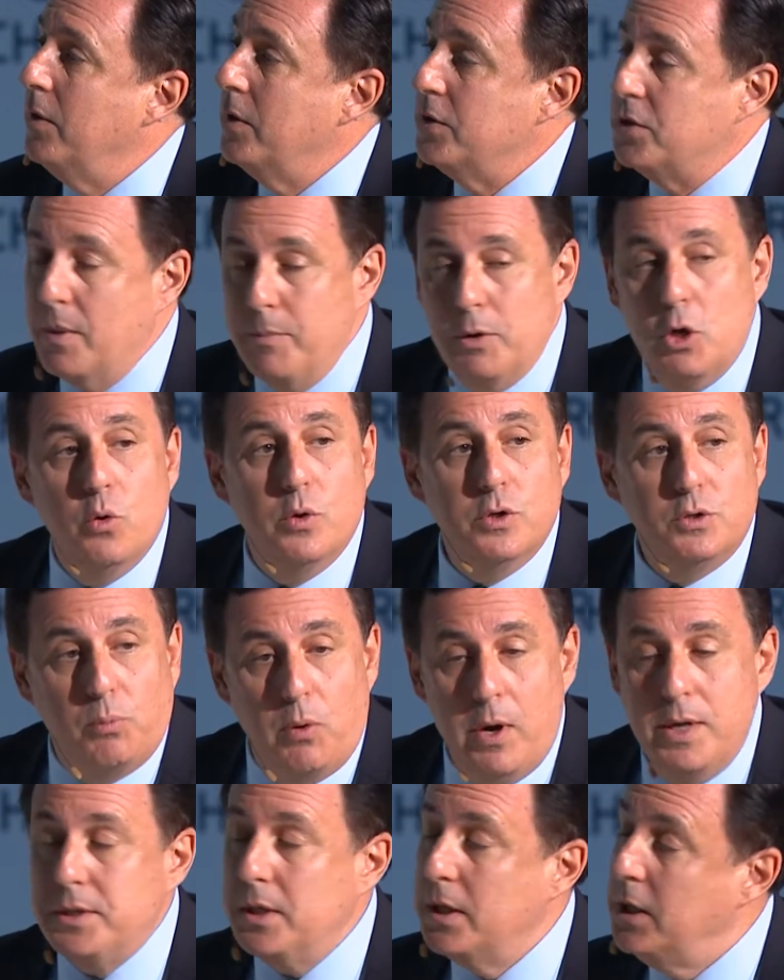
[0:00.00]
Somebody who was
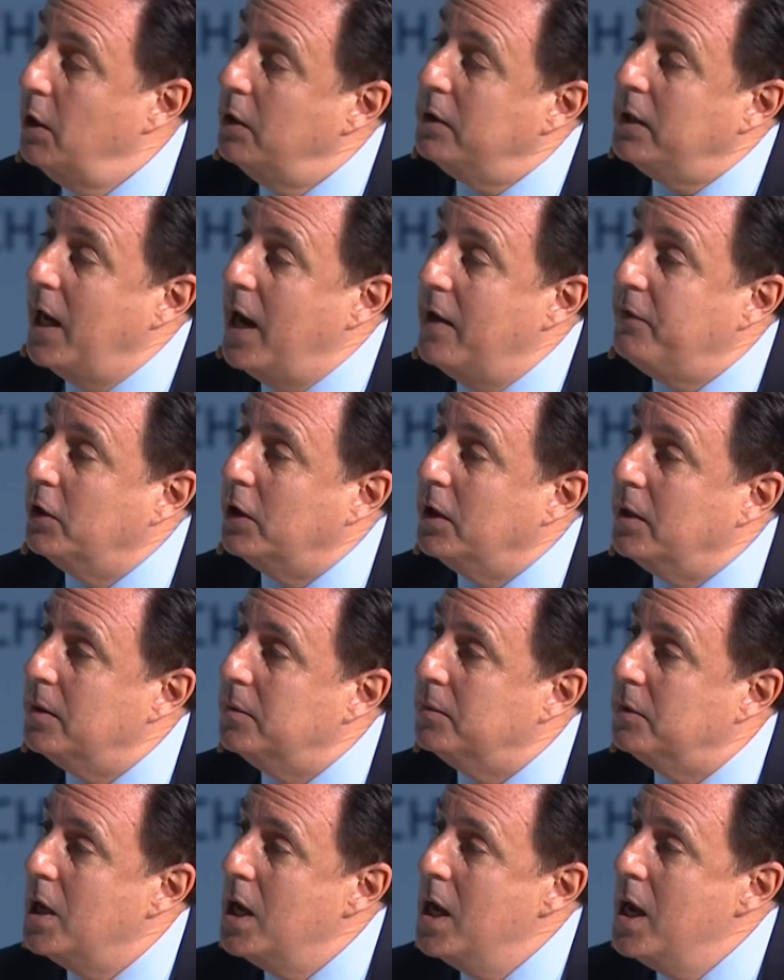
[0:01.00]
president here at the
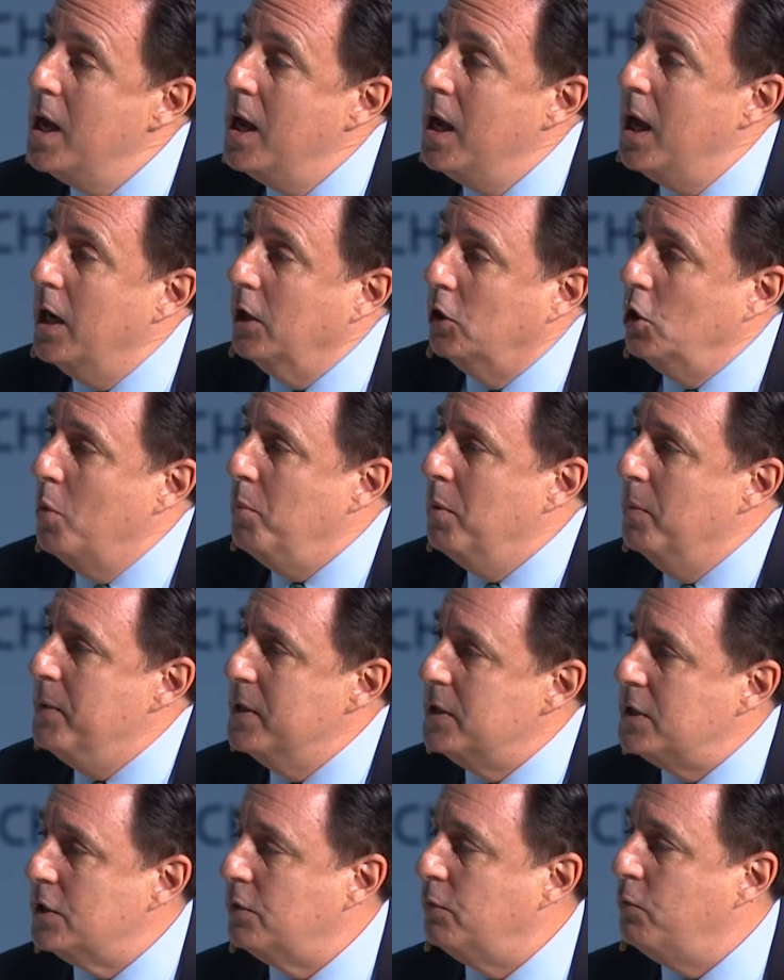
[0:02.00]
Africa Global
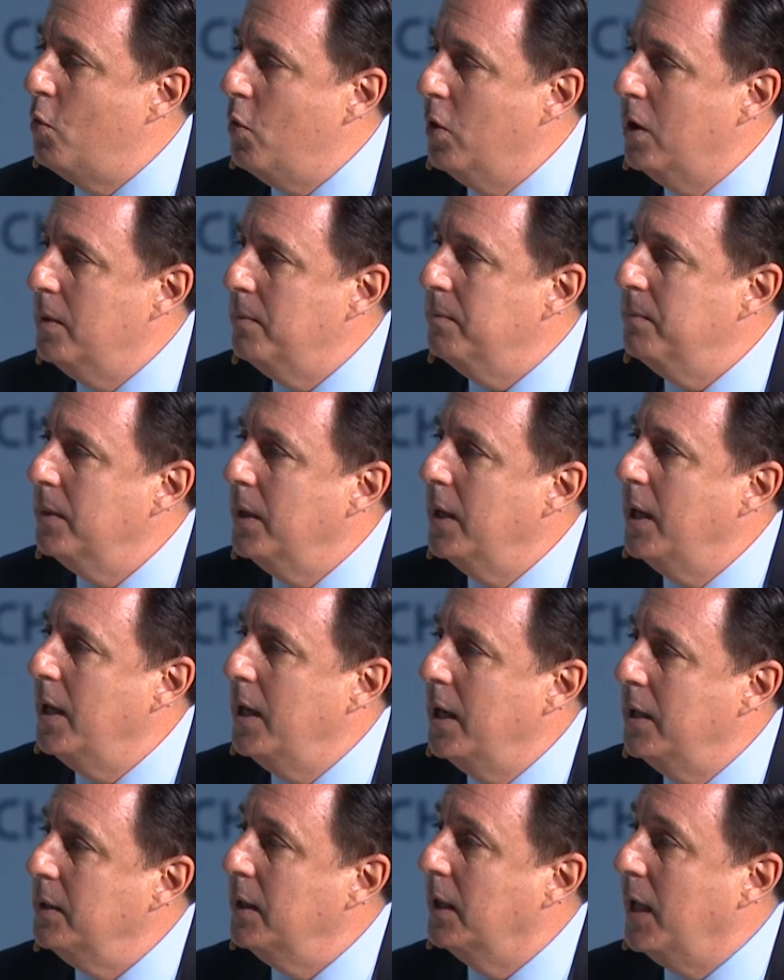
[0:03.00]
Business Forum
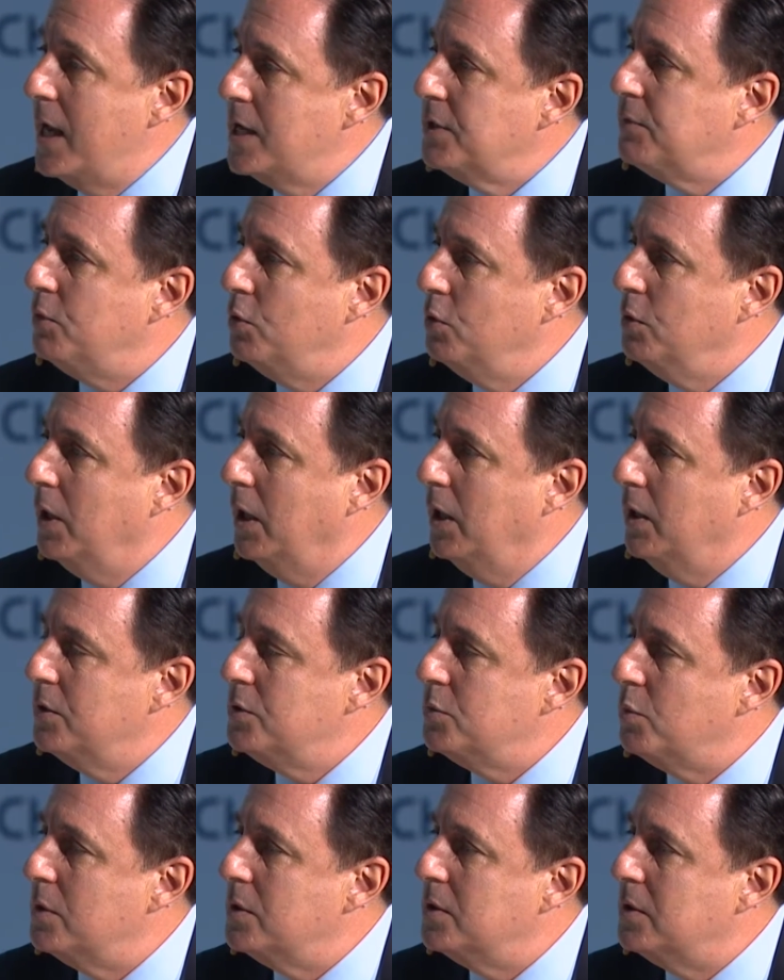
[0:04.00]
in the last few
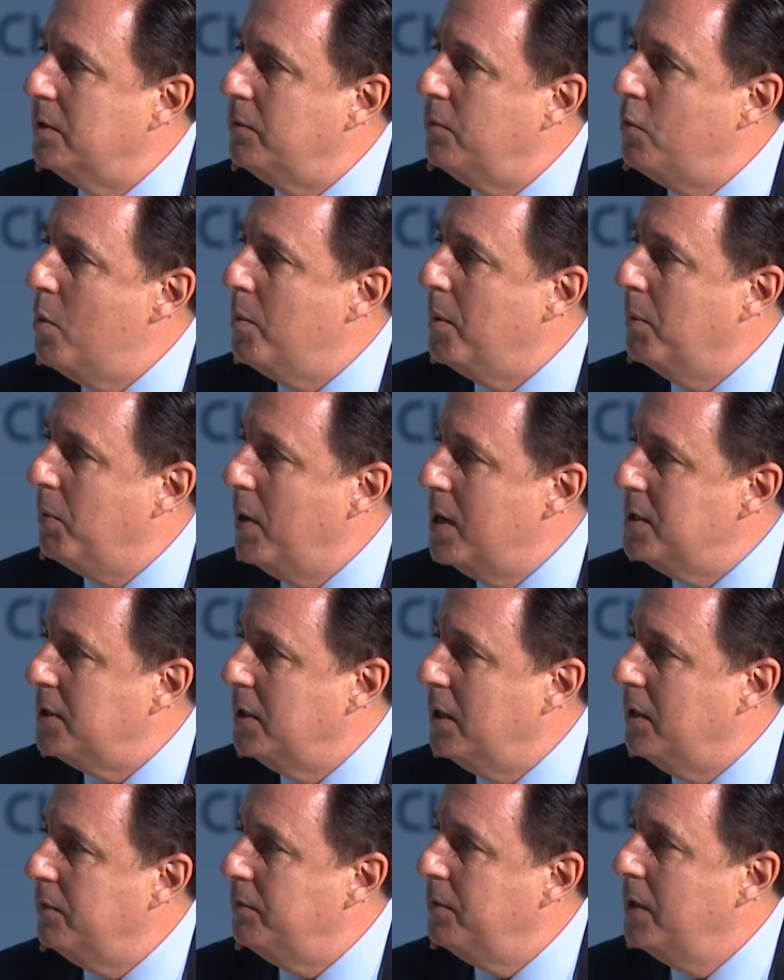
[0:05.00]
years was the former
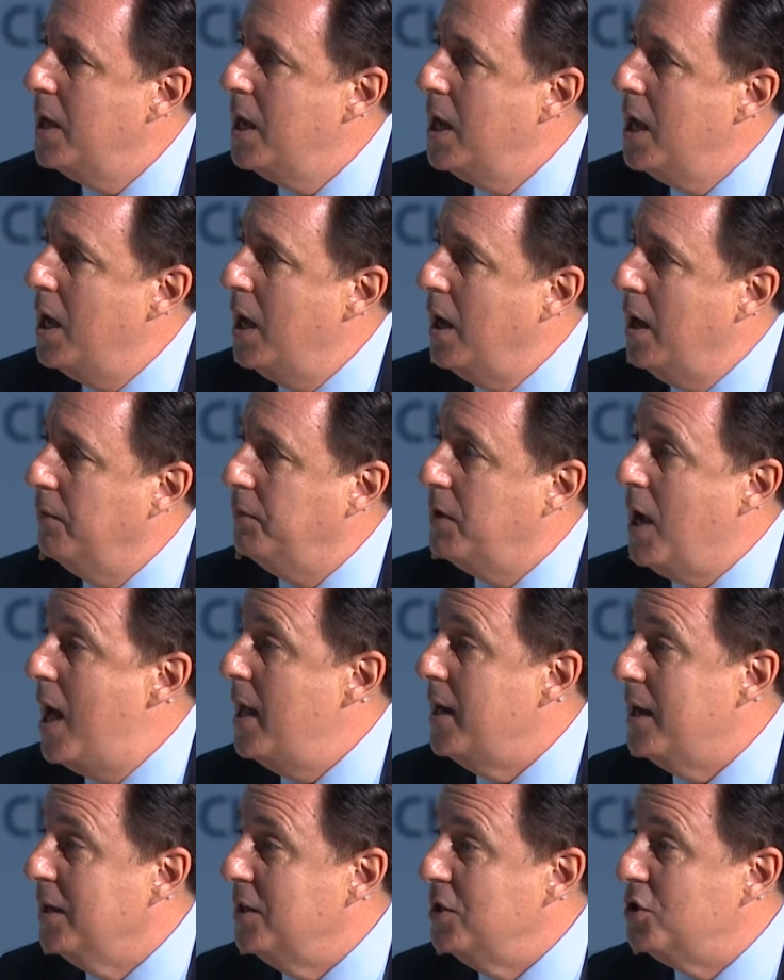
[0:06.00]
president of
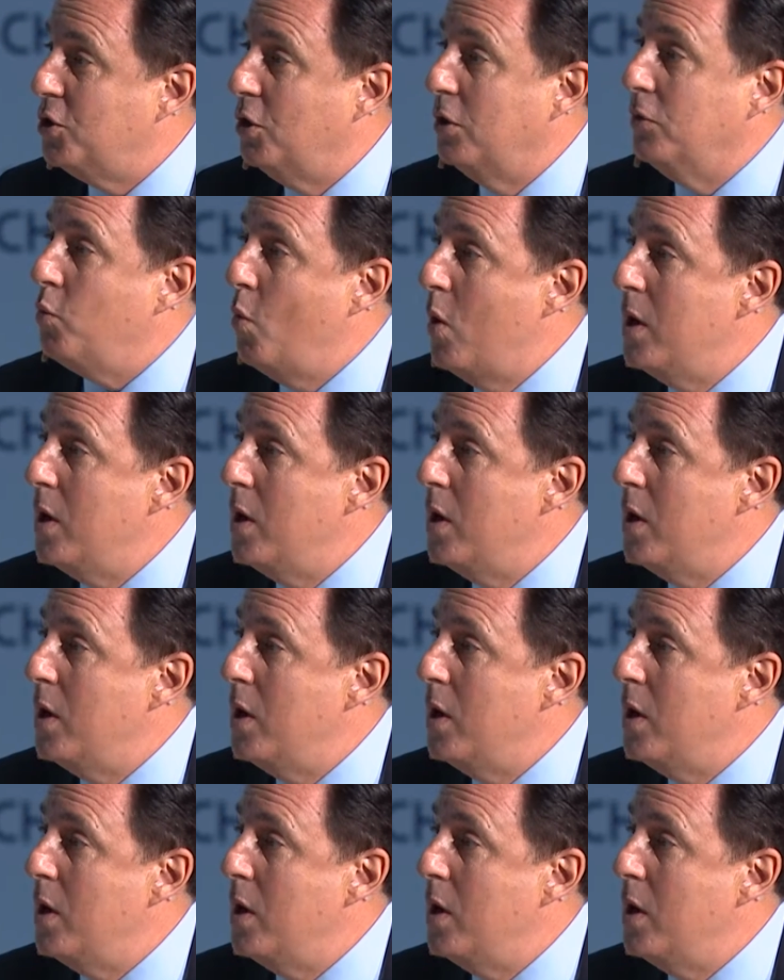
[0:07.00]
Ghana. He served